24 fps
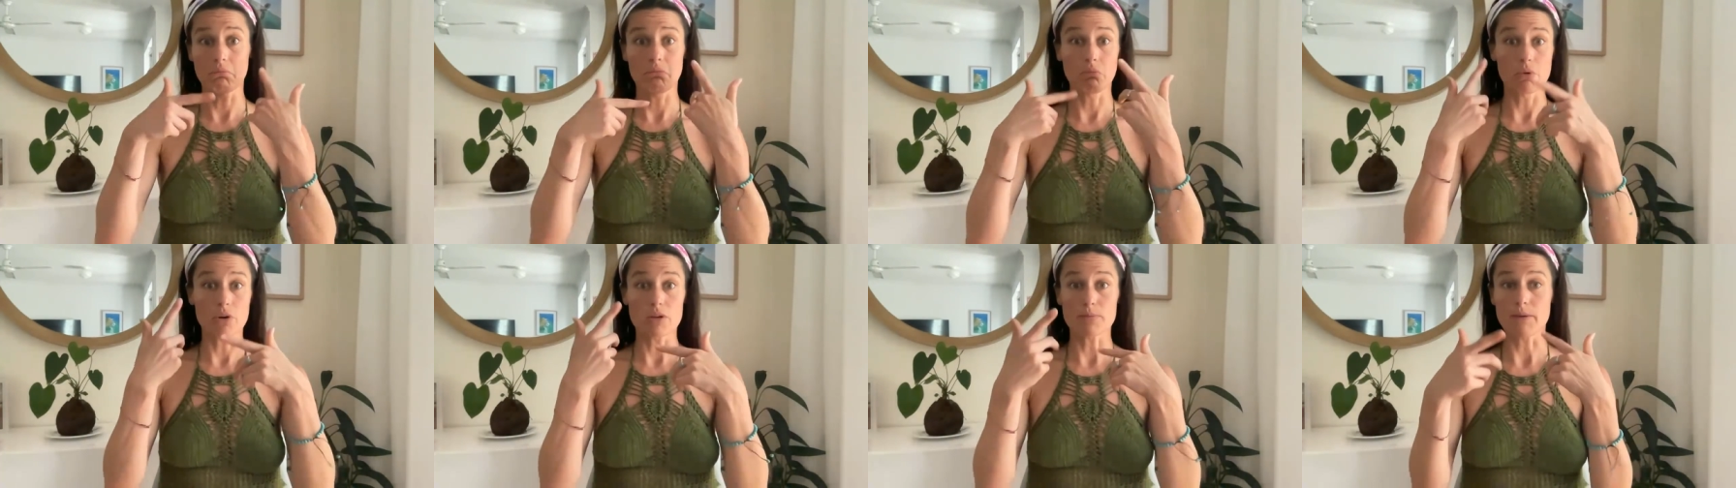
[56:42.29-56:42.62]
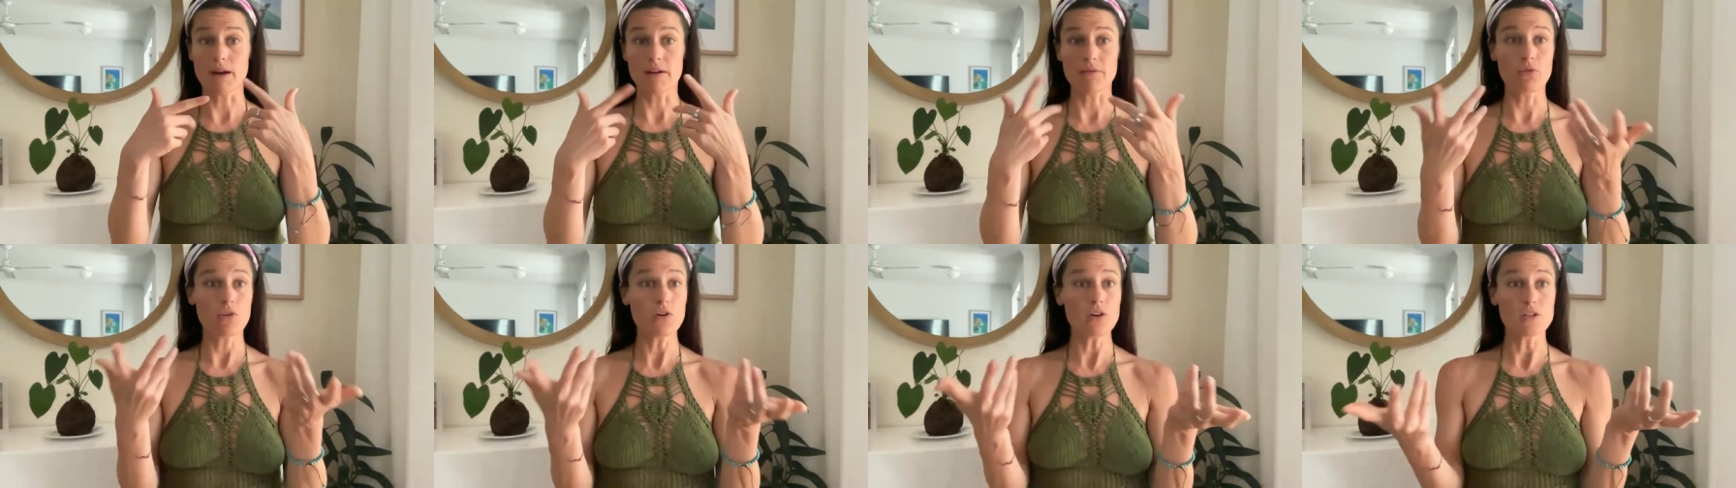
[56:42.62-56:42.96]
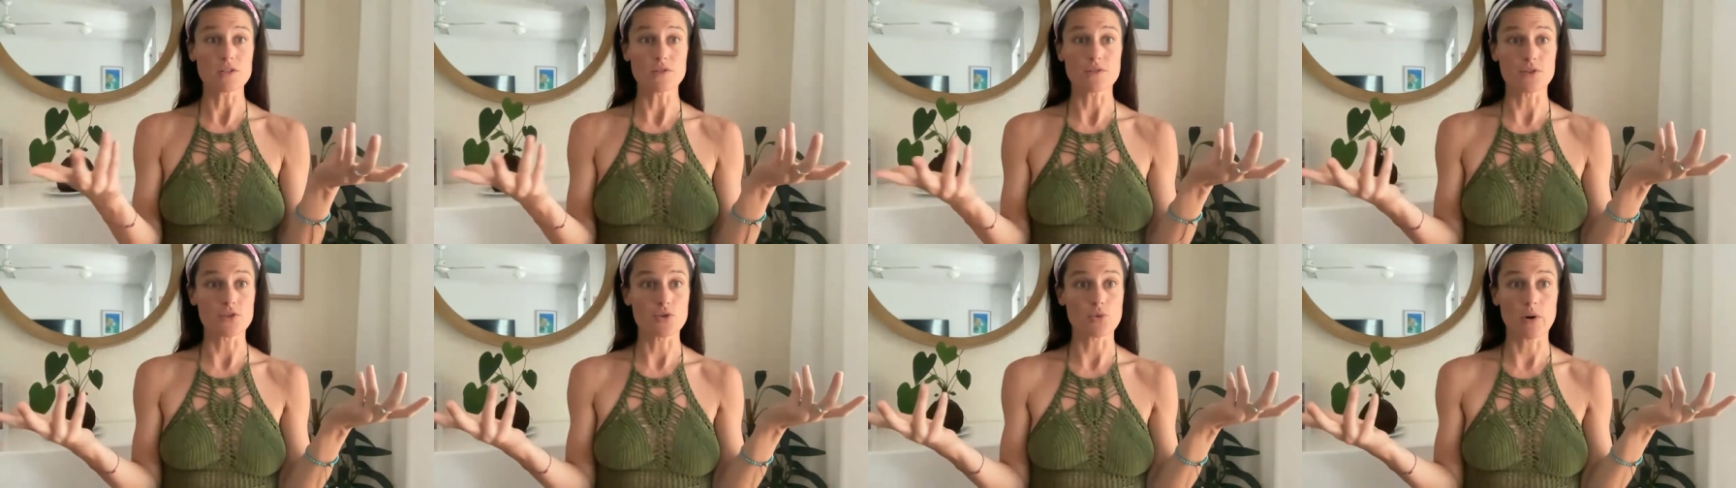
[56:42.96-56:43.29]
with my
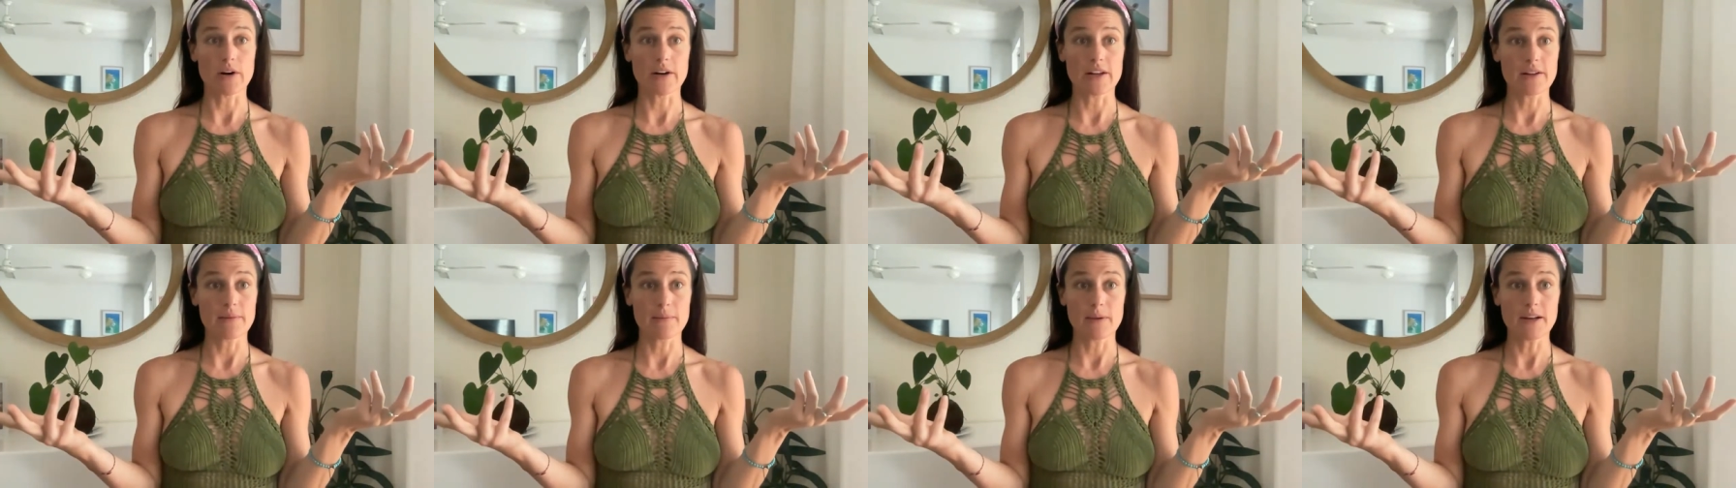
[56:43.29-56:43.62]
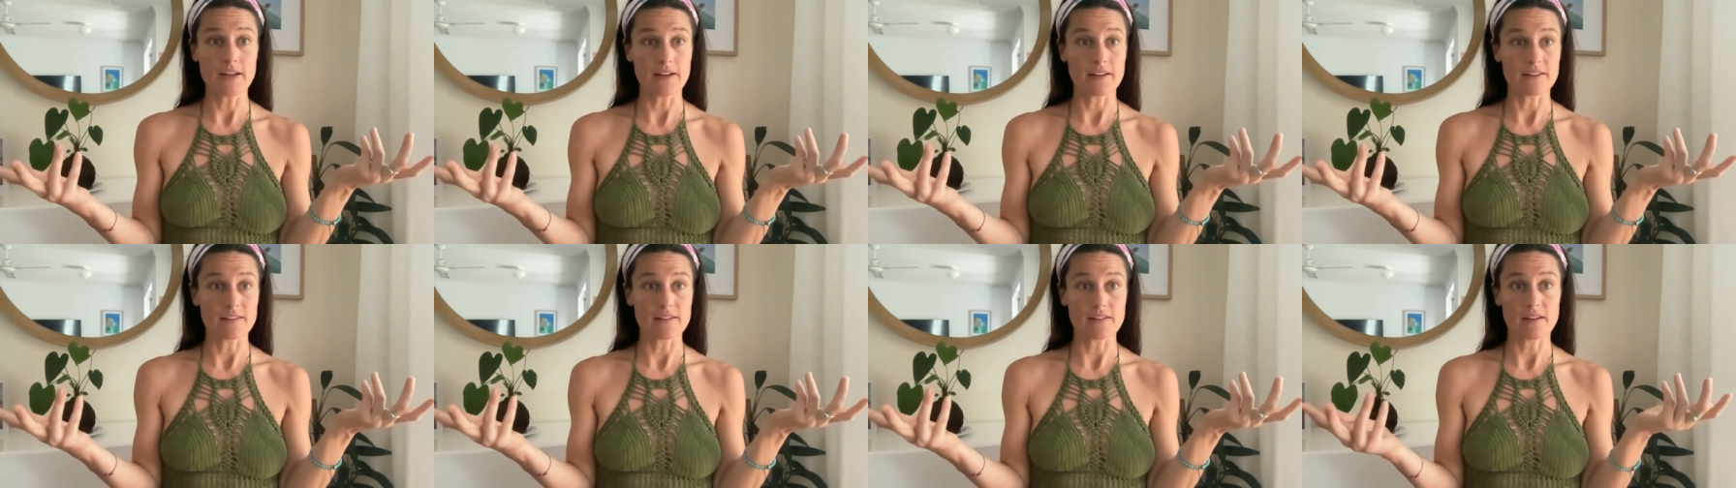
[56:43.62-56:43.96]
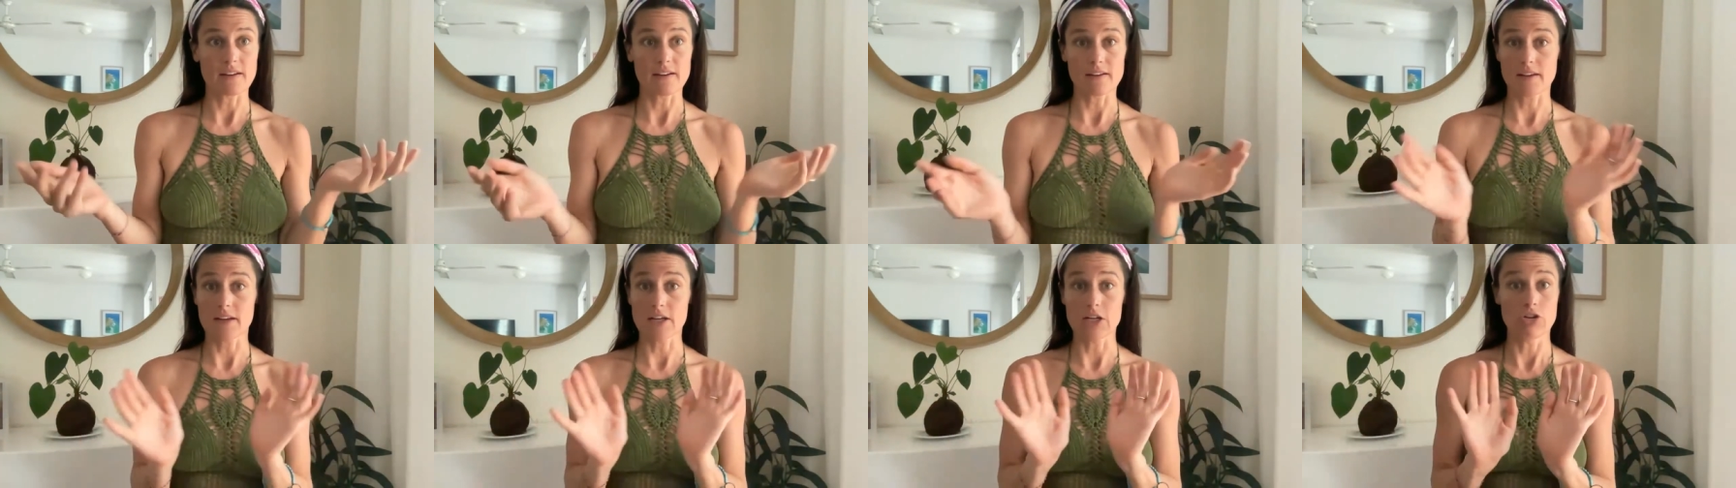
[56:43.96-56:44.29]
voice for 20 minutes.
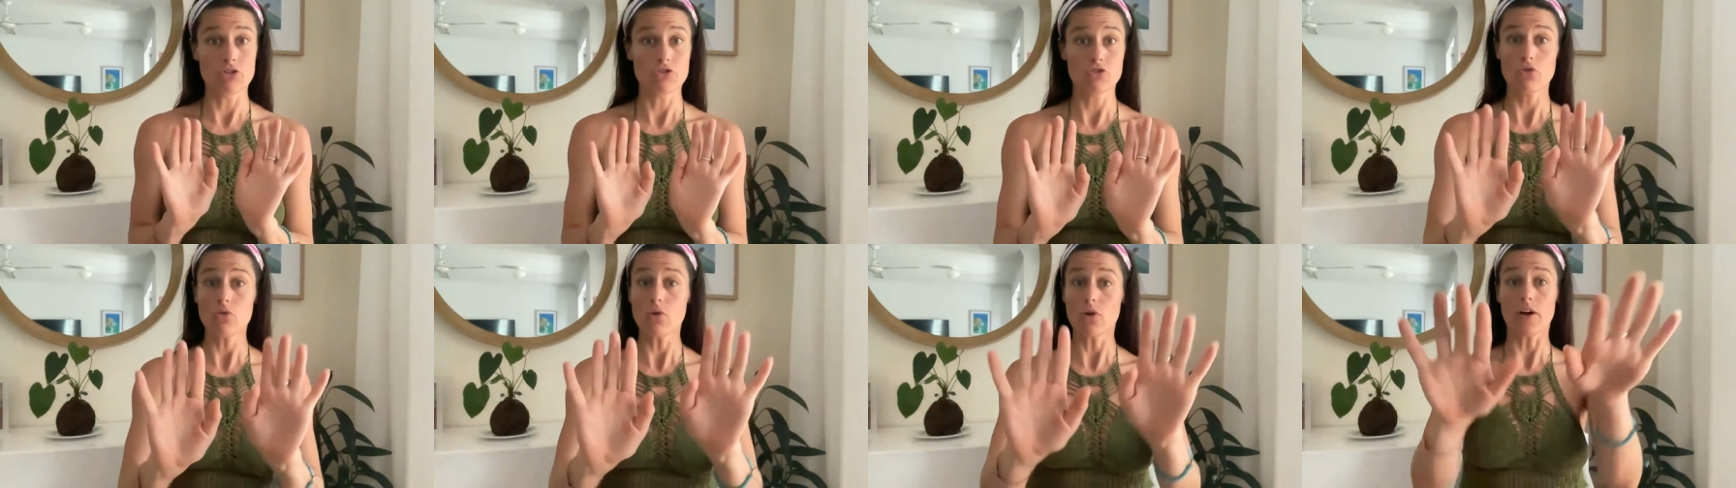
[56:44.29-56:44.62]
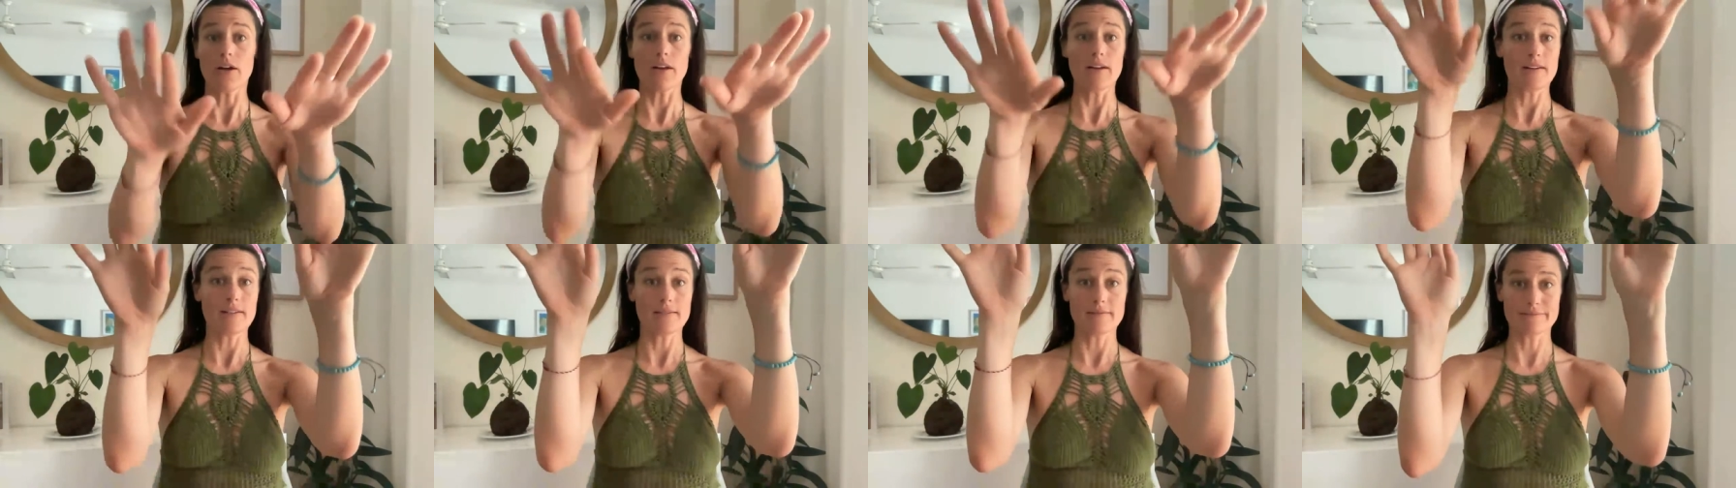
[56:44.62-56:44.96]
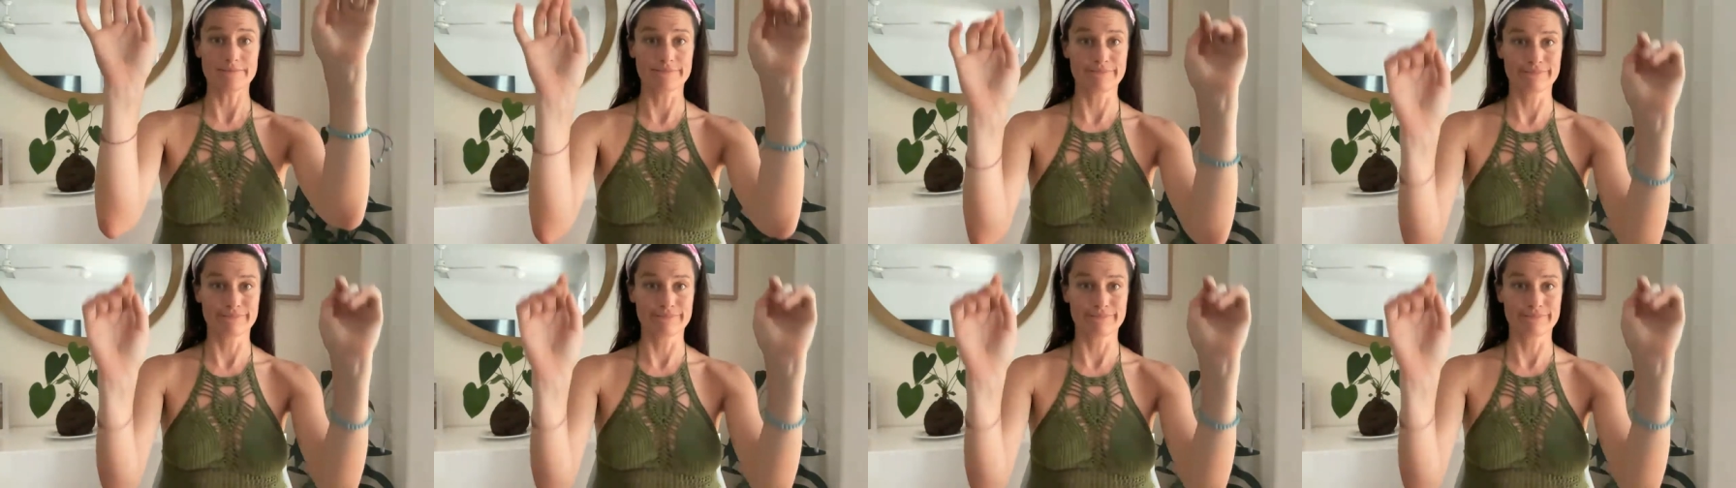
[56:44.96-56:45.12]
Like, enjoy.